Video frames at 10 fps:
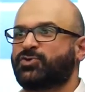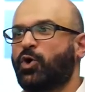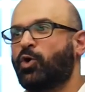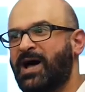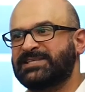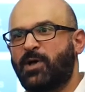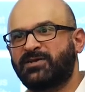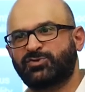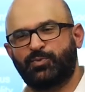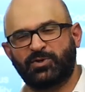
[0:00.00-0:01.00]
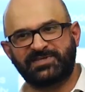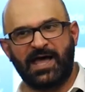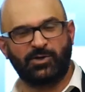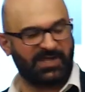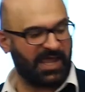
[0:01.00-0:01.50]
So OWASP also puts
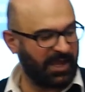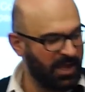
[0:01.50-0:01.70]
out a